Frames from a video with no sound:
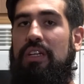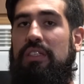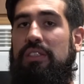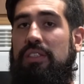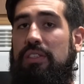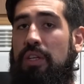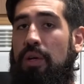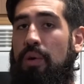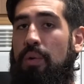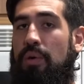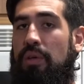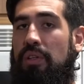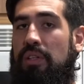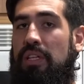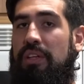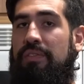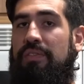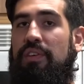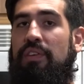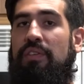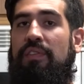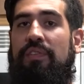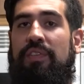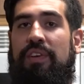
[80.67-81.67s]
so it will leave
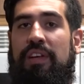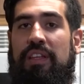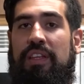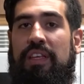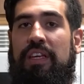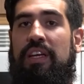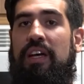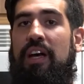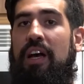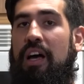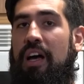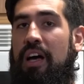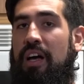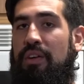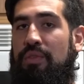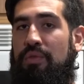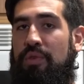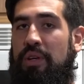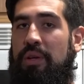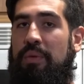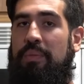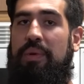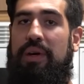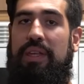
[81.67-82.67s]
you feeling
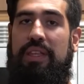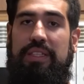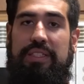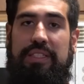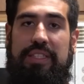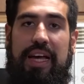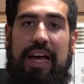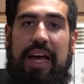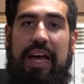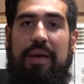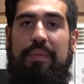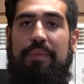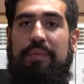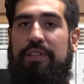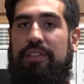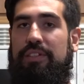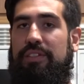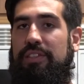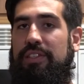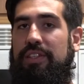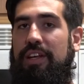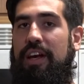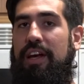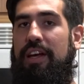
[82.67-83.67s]
hungry by the time
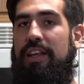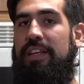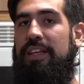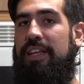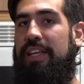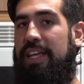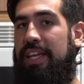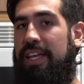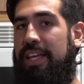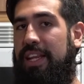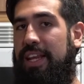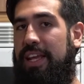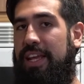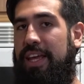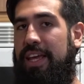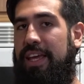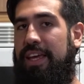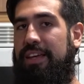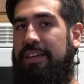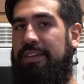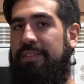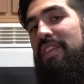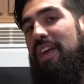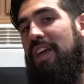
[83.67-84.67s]
you're done eating it.
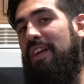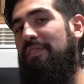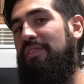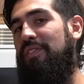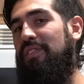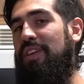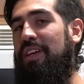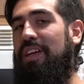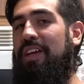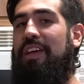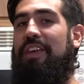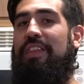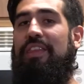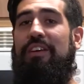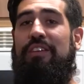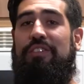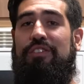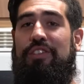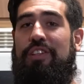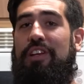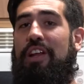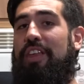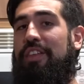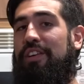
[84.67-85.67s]
Thankfully,
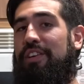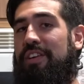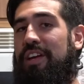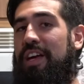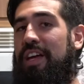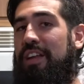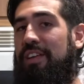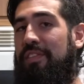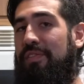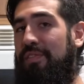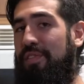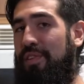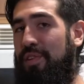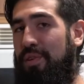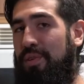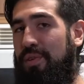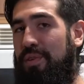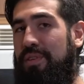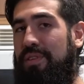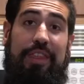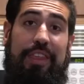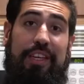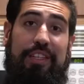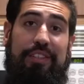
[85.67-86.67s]
there's another kind of food.
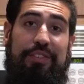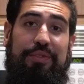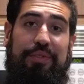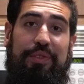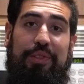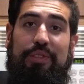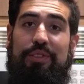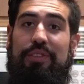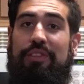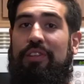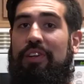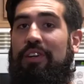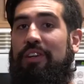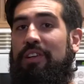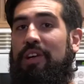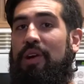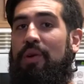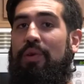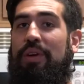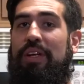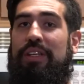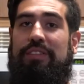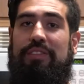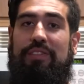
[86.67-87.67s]
These foods are
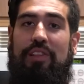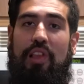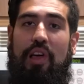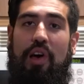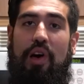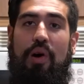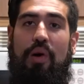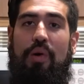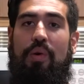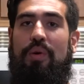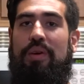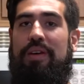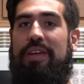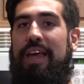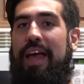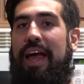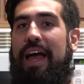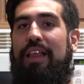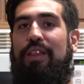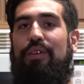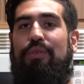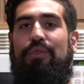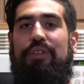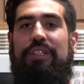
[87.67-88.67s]
known as low
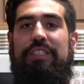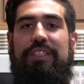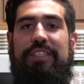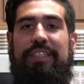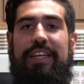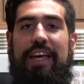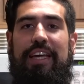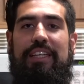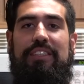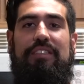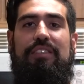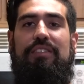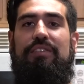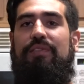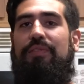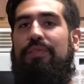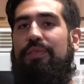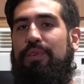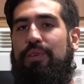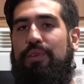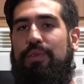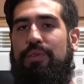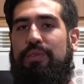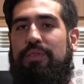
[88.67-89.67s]
calorie dense
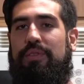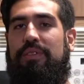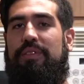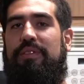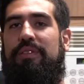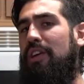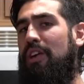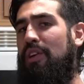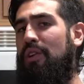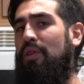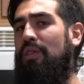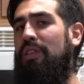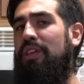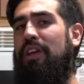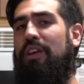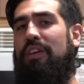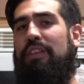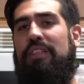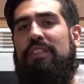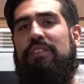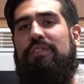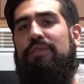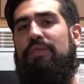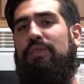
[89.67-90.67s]
foods. Not only are
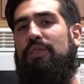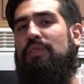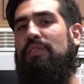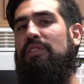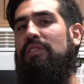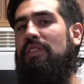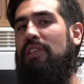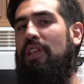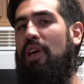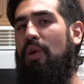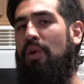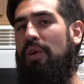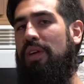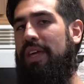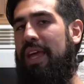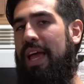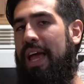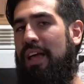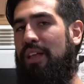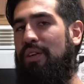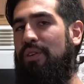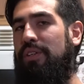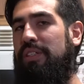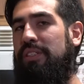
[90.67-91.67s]
these foods low in
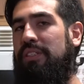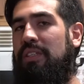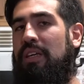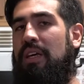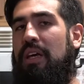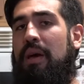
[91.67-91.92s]
calories,